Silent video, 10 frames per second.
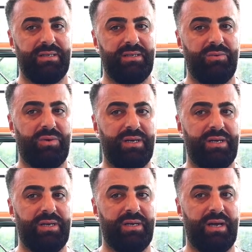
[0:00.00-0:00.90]
You want
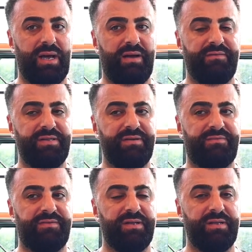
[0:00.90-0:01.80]
to have a
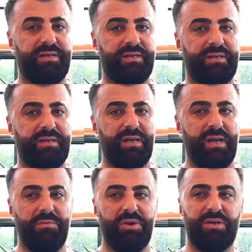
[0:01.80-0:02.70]
different,
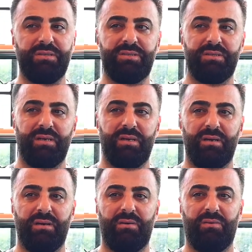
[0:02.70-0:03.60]
because
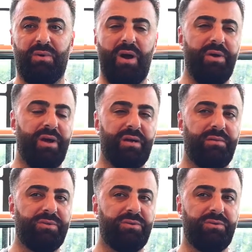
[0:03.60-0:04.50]
why would I
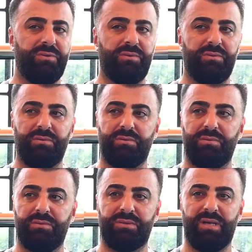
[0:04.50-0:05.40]
come to
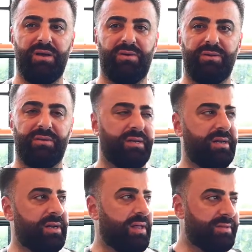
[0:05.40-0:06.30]
Syon
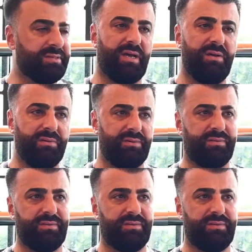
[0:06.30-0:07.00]
and another Syon?